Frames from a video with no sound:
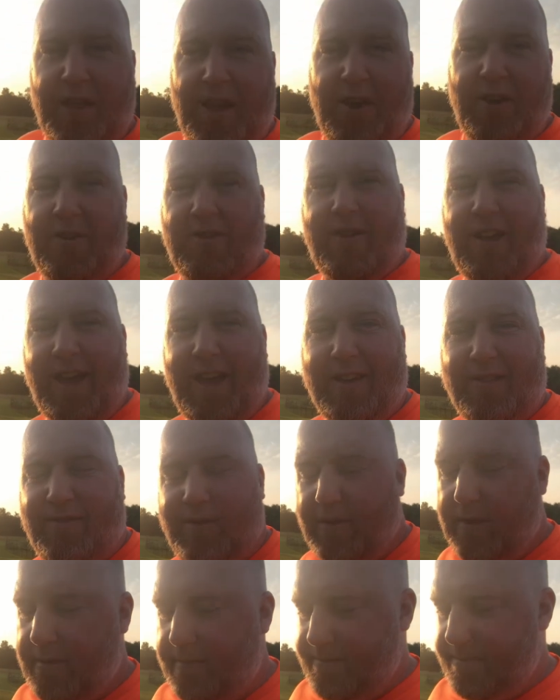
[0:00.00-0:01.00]
they are a
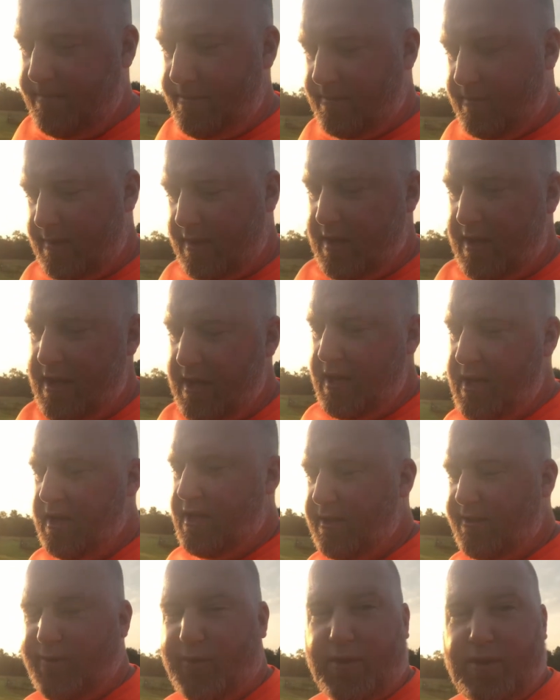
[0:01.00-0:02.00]
handful.
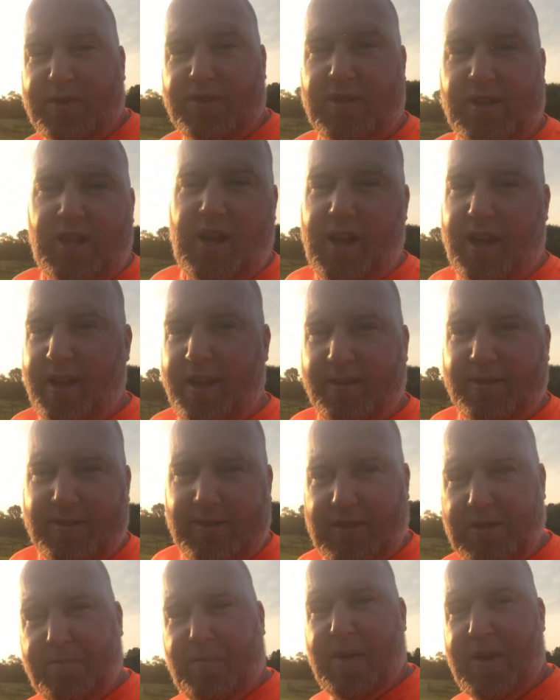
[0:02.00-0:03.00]
It's 4th of July,
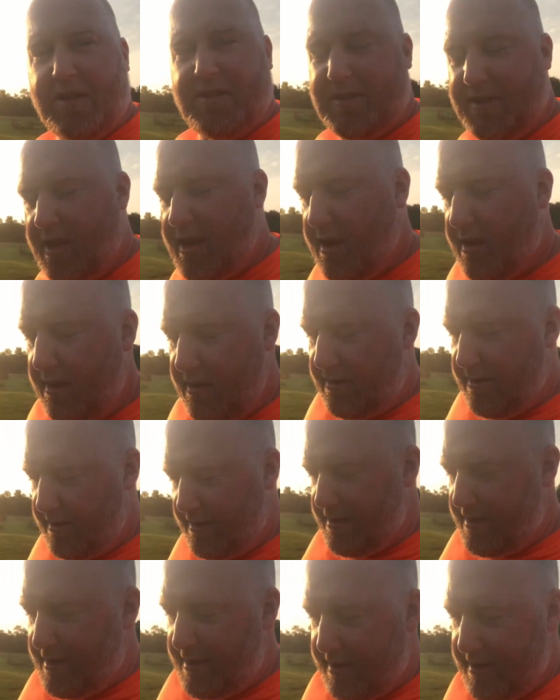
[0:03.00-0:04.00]
it's Independence Day.
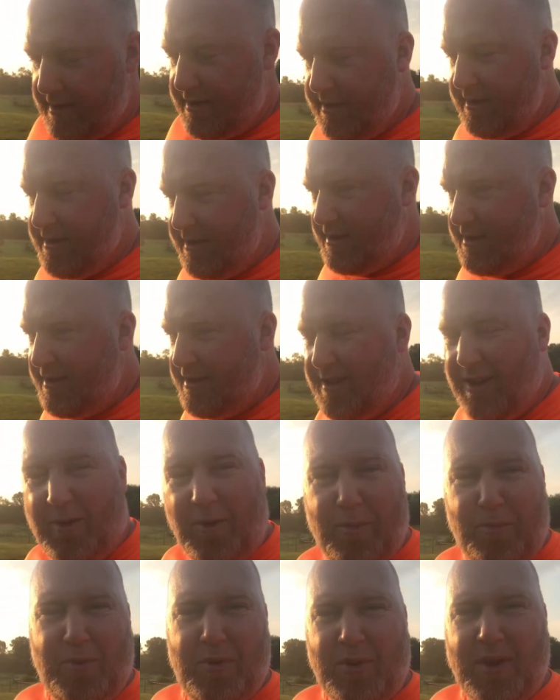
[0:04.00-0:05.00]

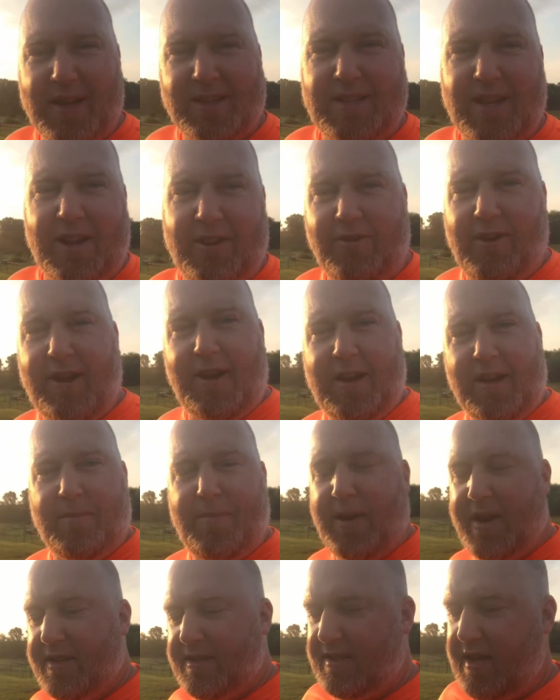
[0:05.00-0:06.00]
Hope you guys had a great
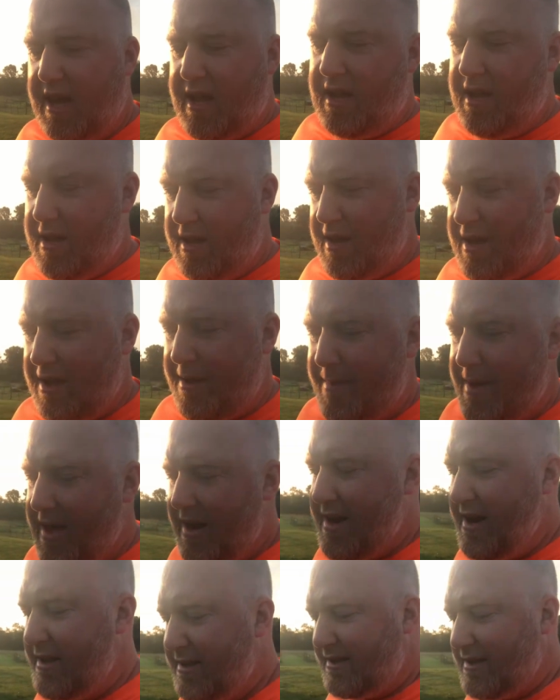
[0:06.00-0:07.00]
Independence Day. I'm
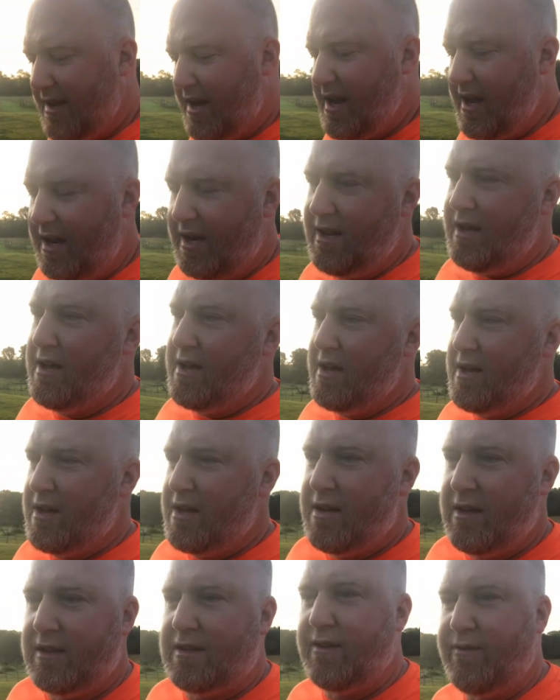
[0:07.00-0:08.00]
heading inside
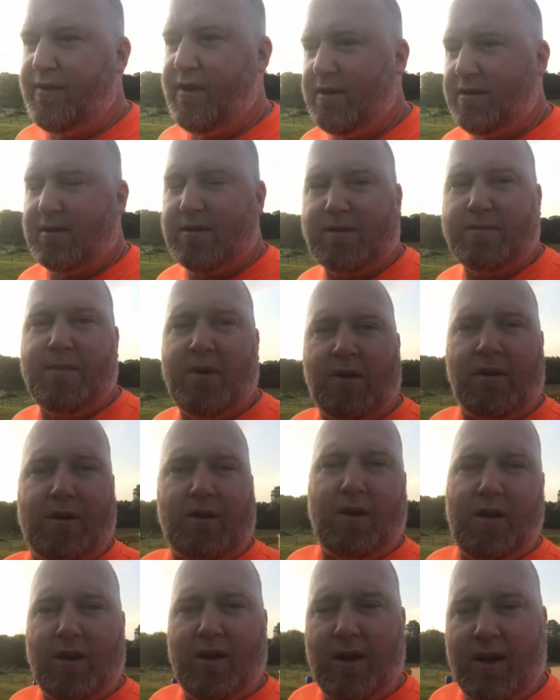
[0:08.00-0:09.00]
to filter some
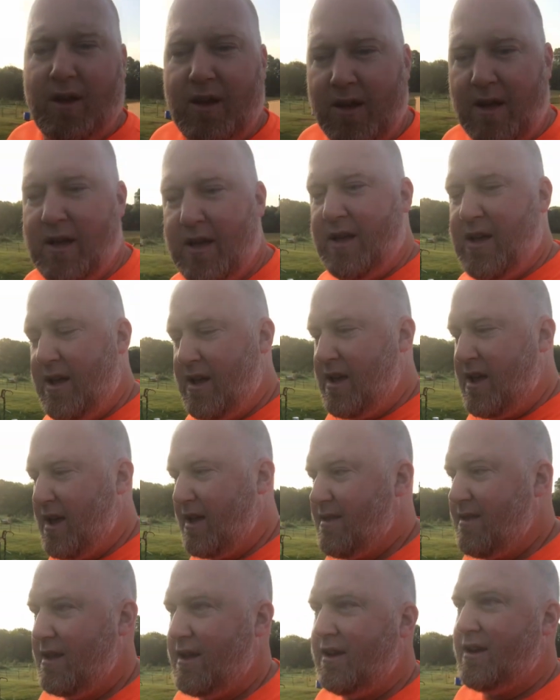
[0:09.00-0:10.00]
milk,
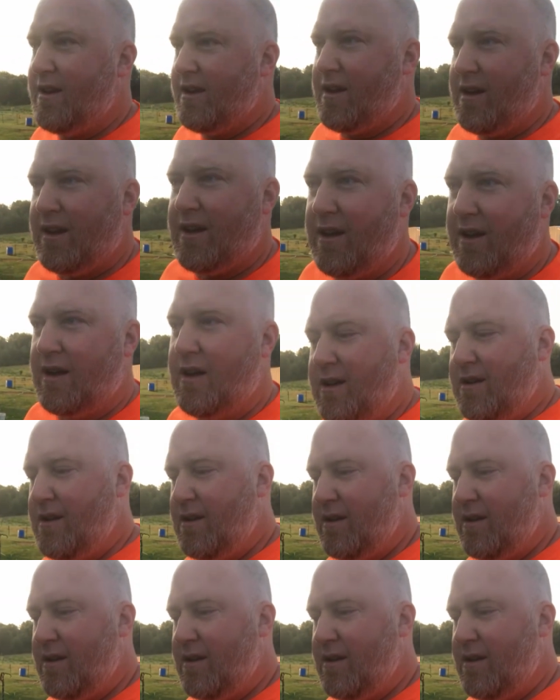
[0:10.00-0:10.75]
and then we're